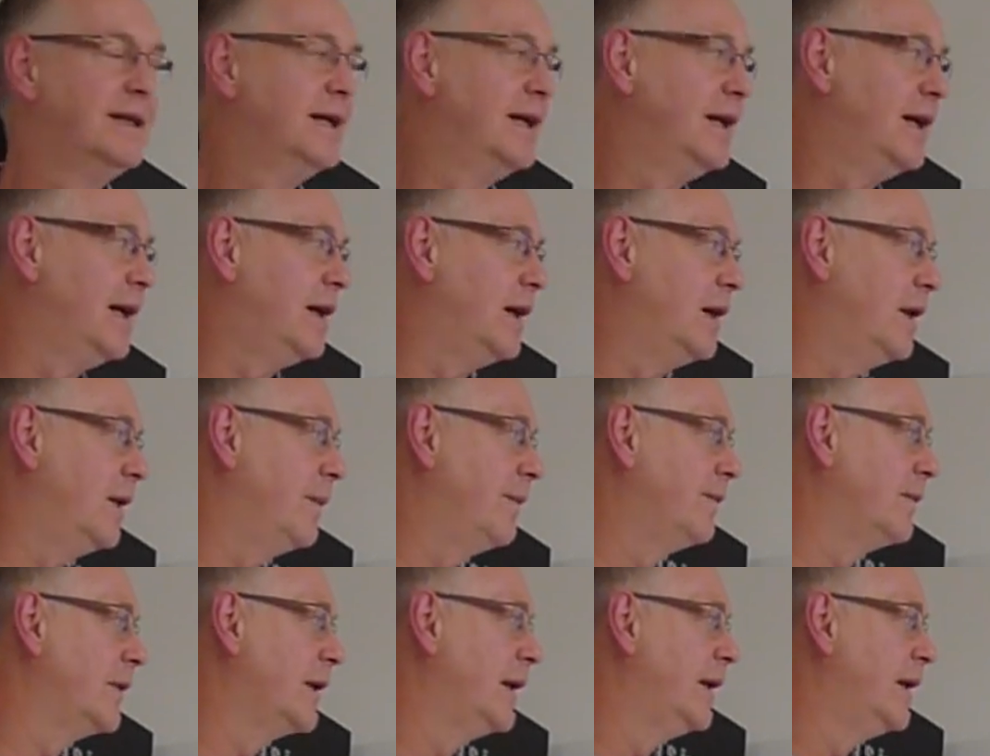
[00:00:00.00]

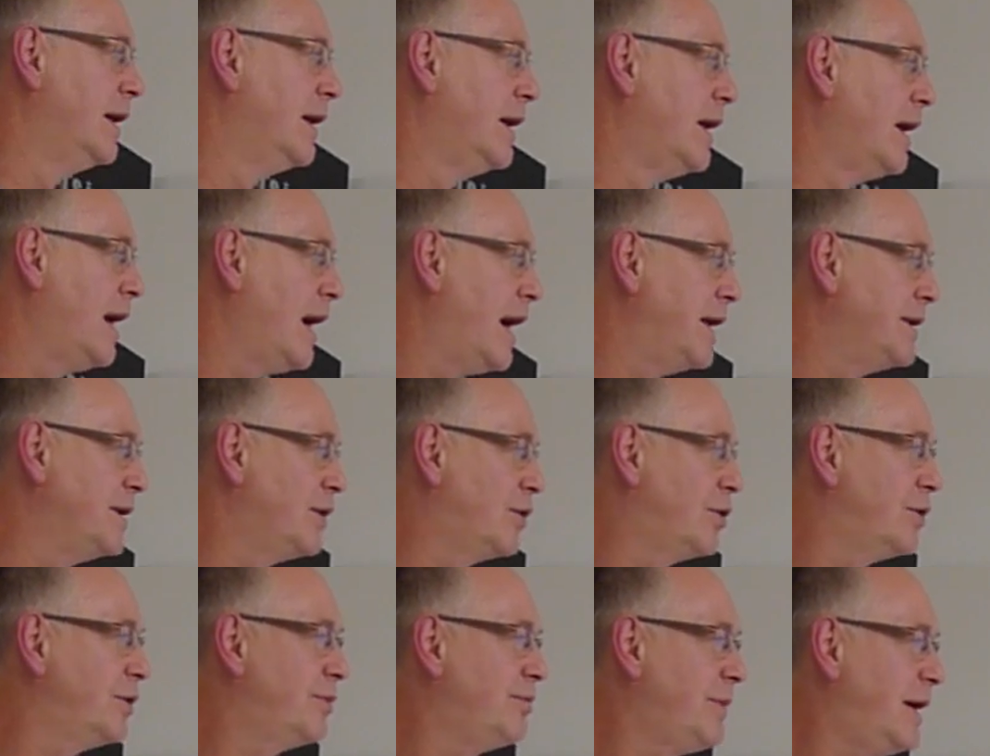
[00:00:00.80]
And you
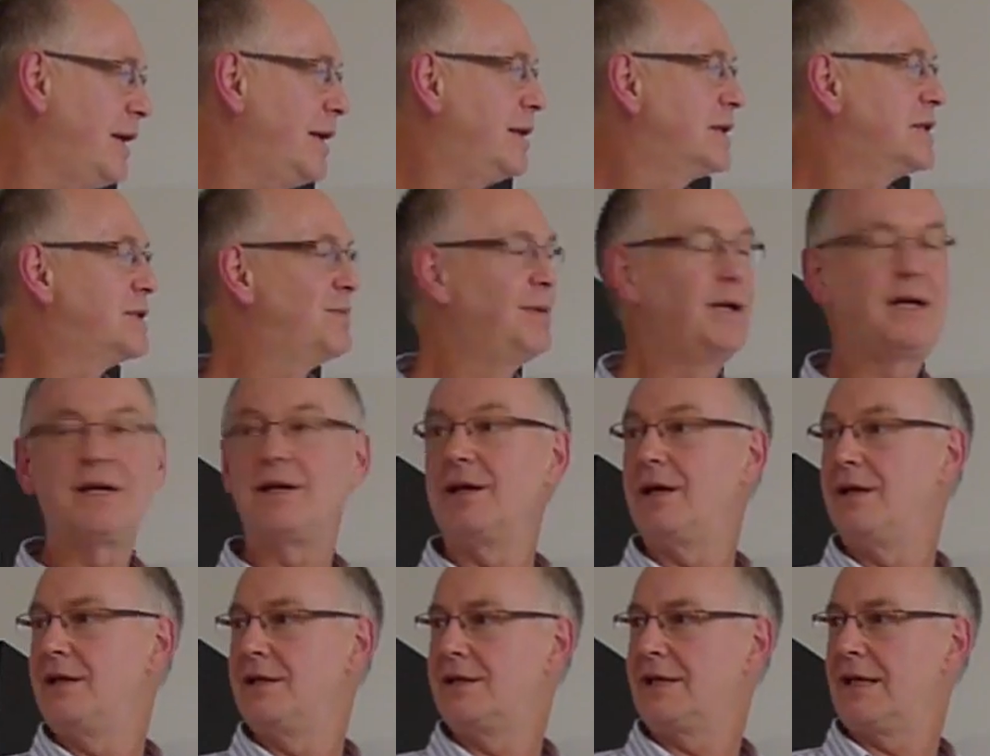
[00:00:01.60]
could make a speaker
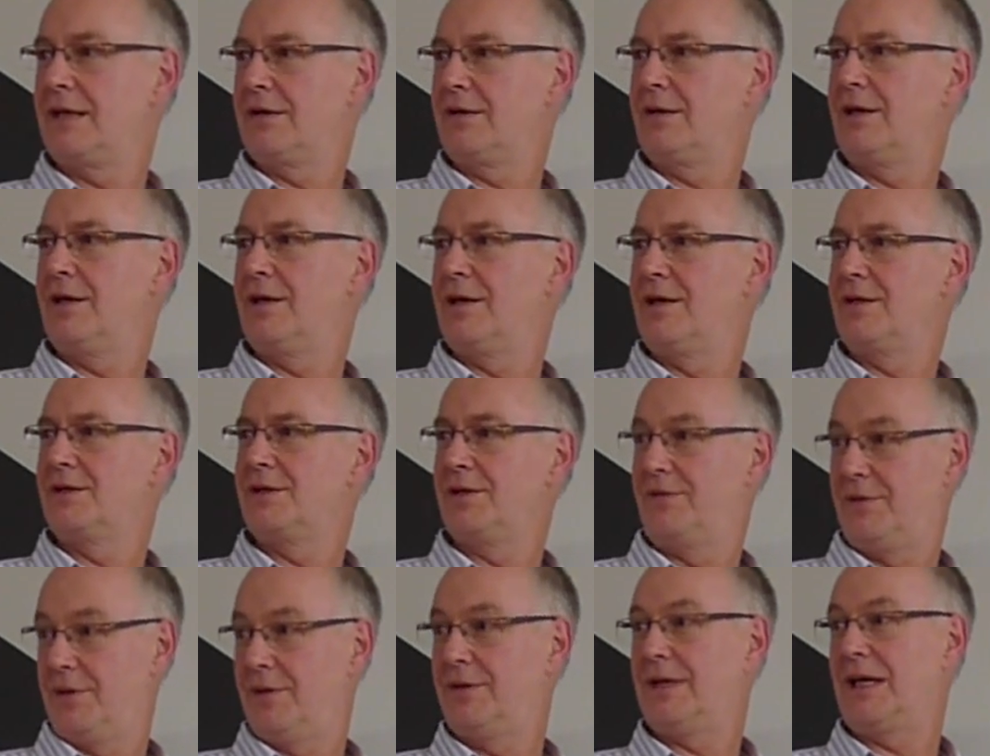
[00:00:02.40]
like this out of glass
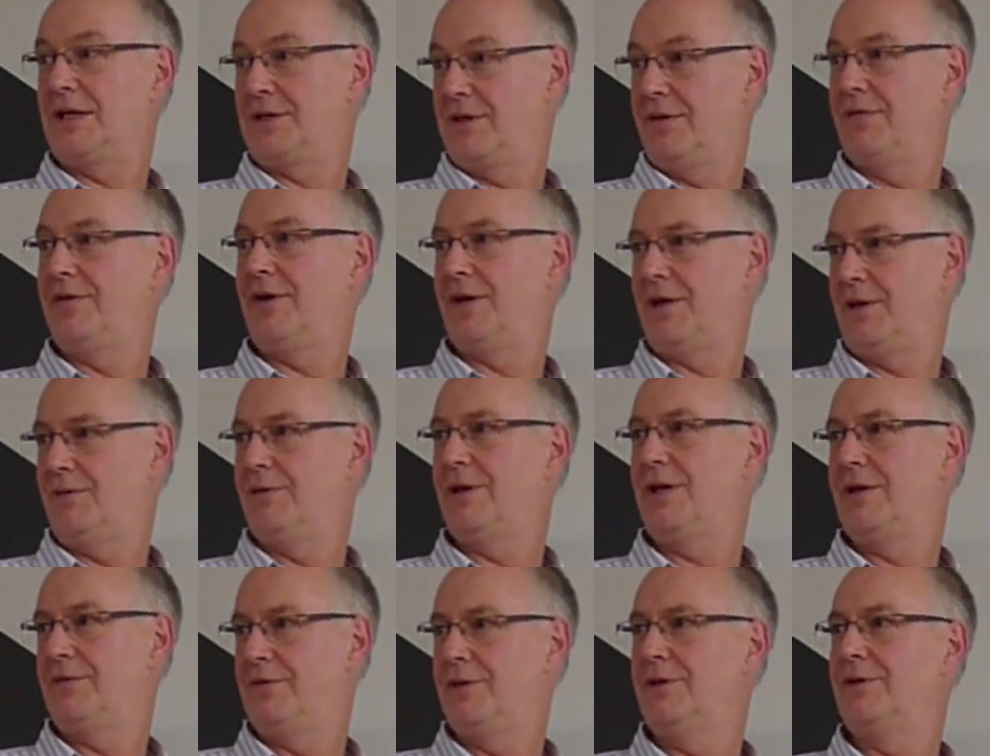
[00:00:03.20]
if you could actually find a
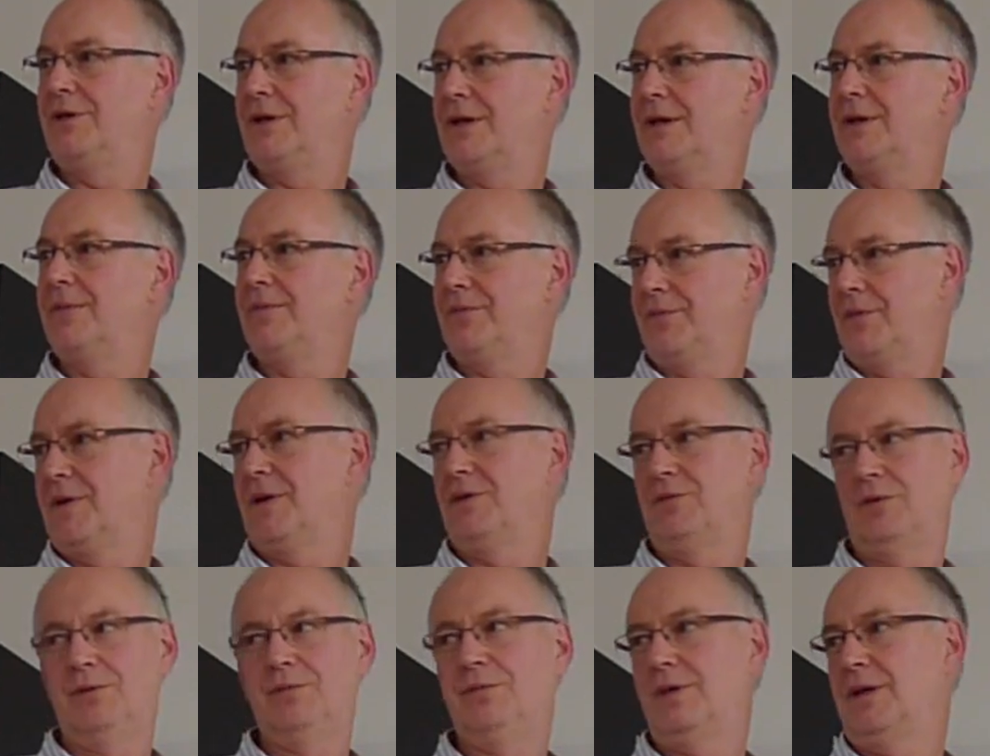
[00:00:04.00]
way of doing it. It
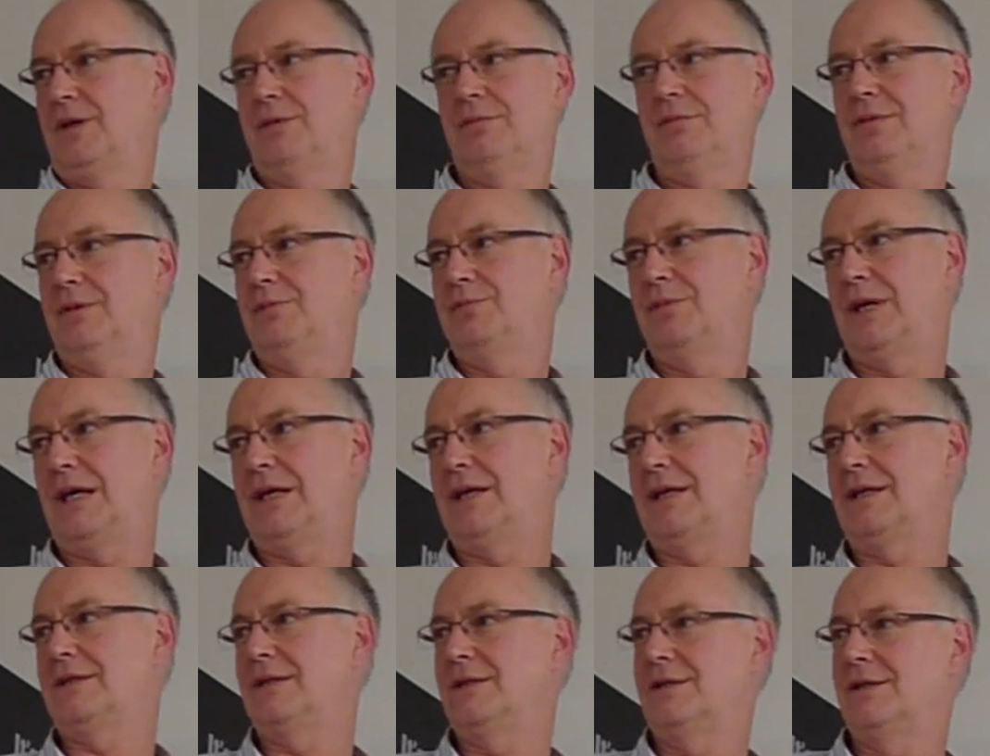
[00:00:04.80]
wouldn't be a bad
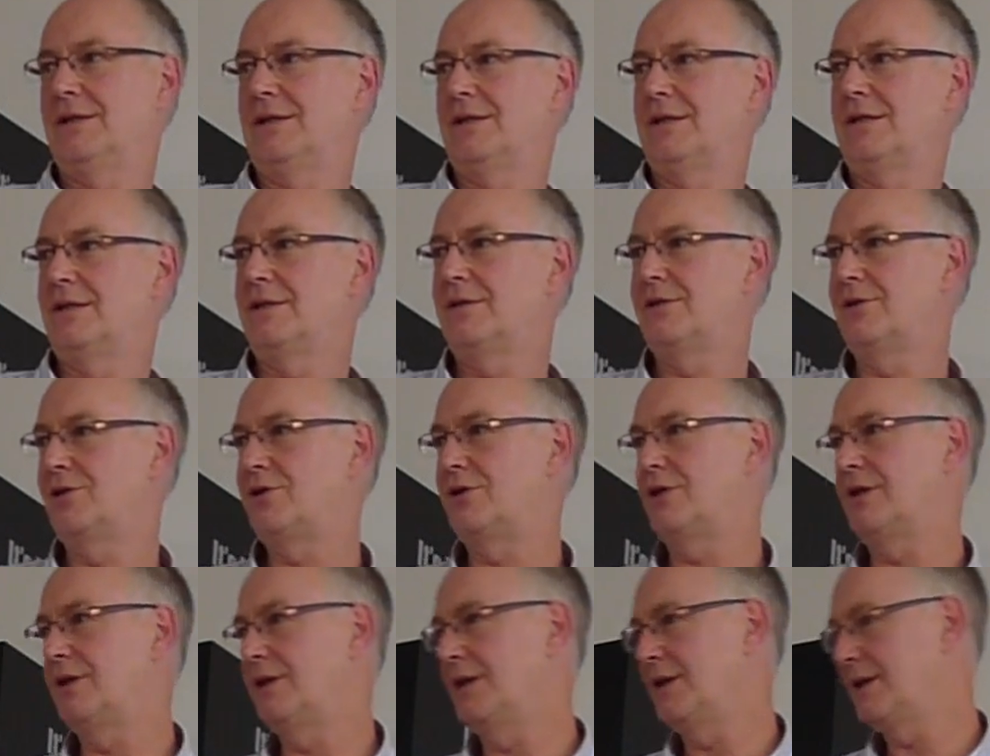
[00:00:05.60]
exercise to
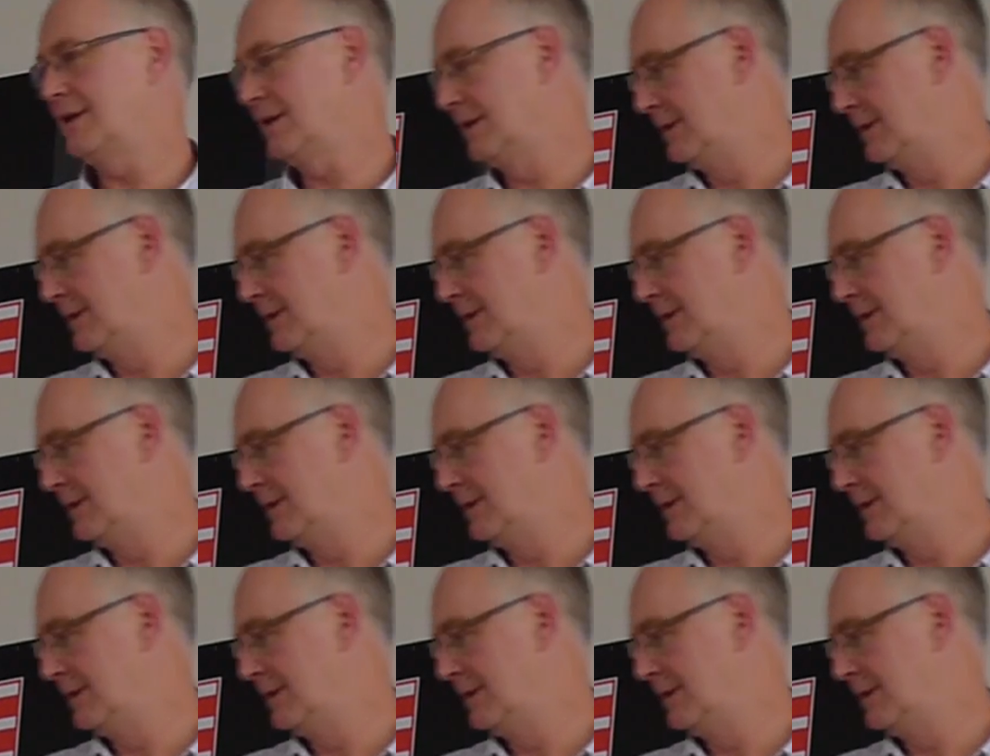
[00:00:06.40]
try.